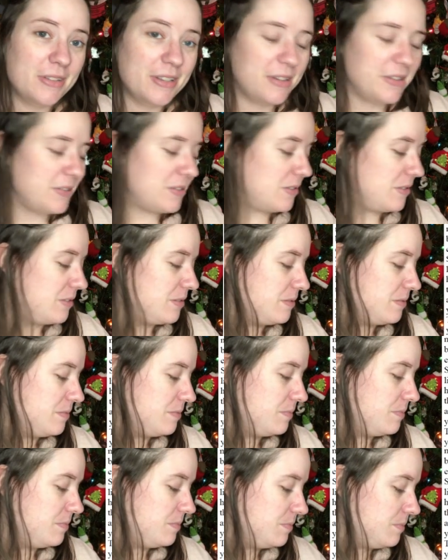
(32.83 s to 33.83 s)
little
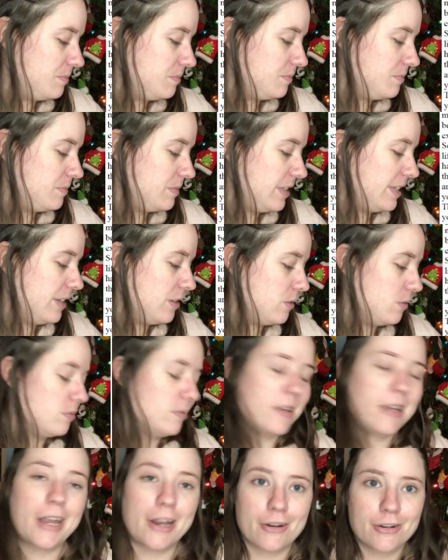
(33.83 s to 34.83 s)

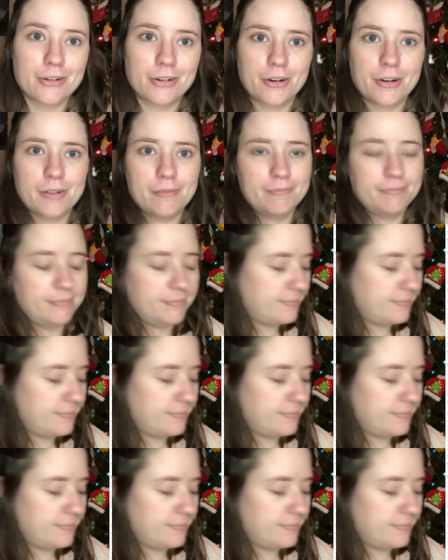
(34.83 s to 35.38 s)
character.